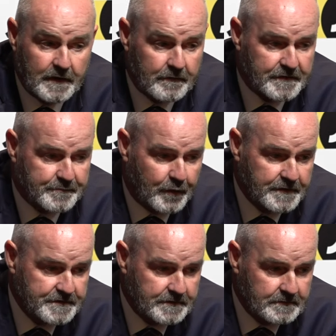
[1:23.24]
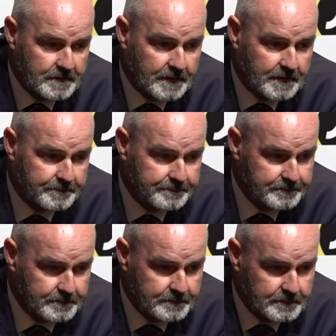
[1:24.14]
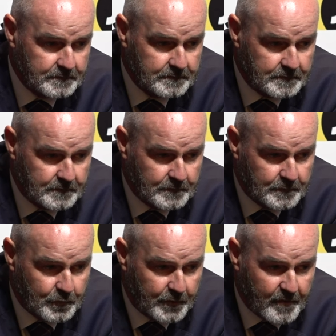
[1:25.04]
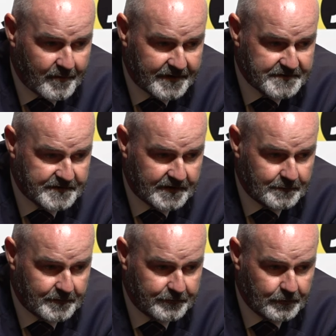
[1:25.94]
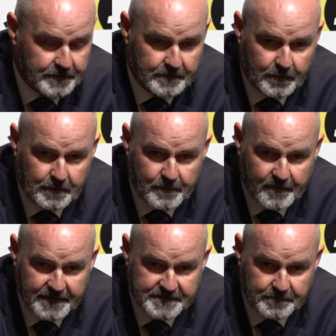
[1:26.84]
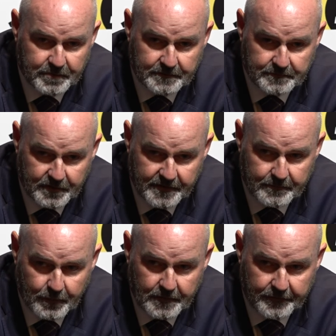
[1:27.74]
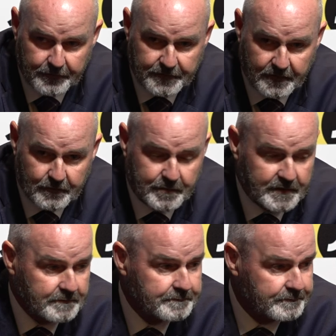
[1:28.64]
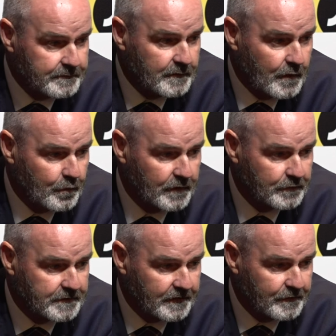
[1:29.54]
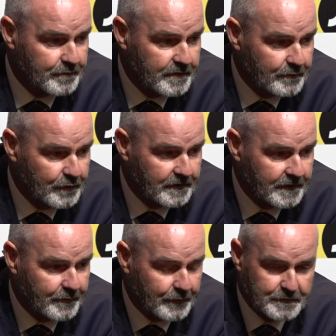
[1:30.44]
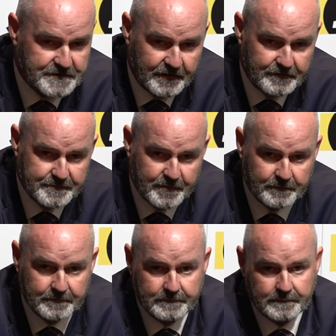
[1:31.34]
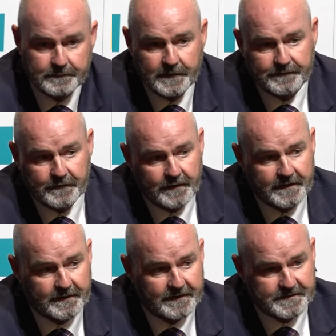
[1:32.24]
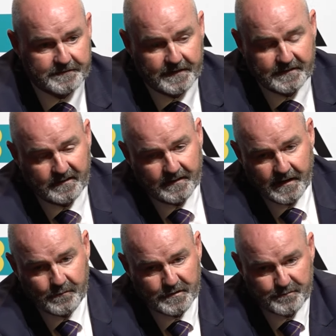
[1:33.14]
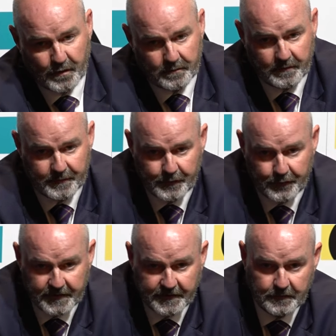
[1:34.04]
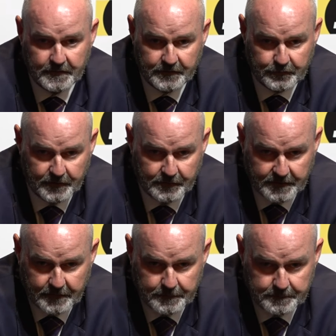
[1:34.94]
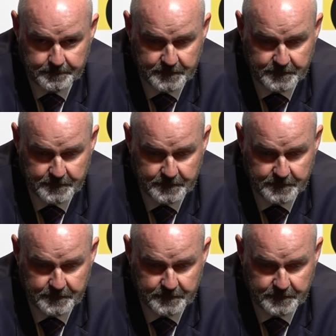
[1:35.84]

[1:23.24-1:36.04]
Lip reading: The response. When we managed to get our foot on the ball, we managed to play the ball around a little bit. We looked a little bit more like we're all selves, but you have to recognise the fact that the game was probably already gone at 2-0 down.